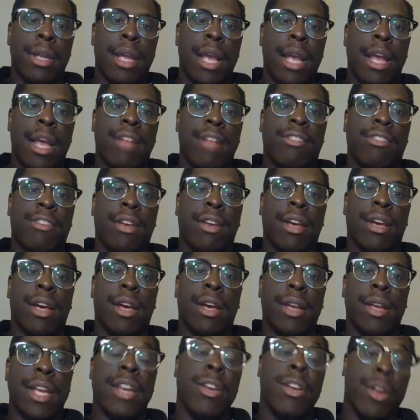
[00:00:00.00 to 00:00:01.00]
It's
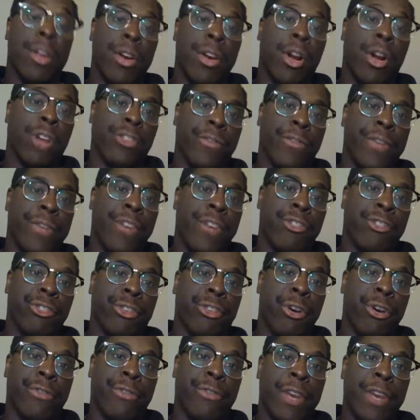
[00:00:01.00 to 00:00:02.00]
and also features
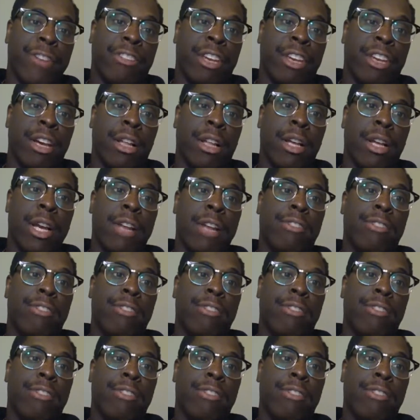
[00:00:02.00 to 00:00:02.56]
Ghostface Killah.